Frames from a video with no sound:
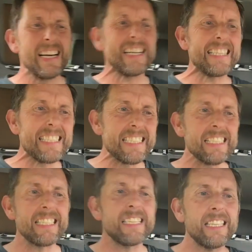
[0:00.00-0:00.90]
and
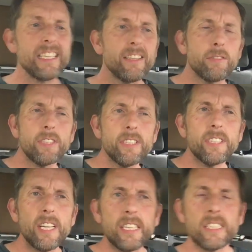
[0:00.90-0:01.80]
you know, there was a
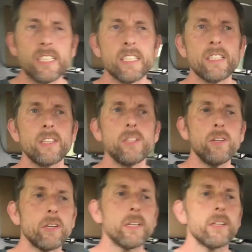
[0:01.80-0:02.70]
distinct
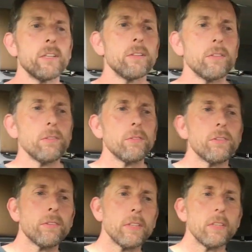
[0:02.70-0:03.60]
look that
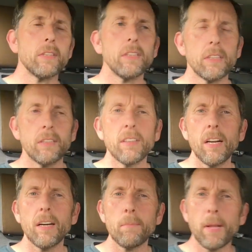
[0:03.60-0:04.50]
was
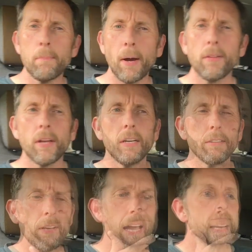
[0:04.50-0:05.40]
undeniably both
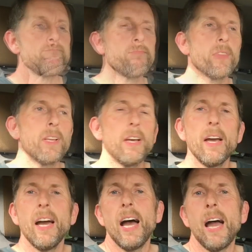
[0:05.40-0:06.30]
cars had.
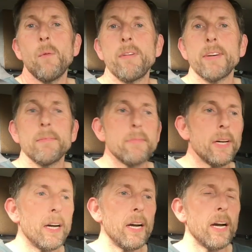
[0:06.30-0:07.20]
However,
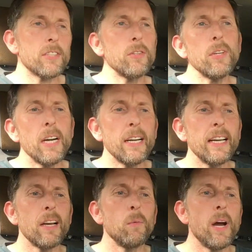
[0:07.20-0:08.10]
I still can't
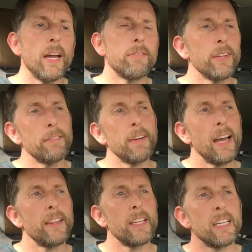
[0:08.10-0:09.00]
get away from the
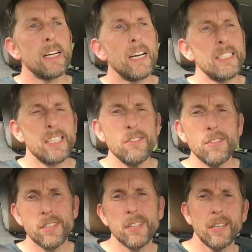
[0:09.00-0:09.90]
fact that I
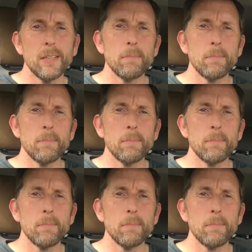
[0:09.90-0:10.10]
don't think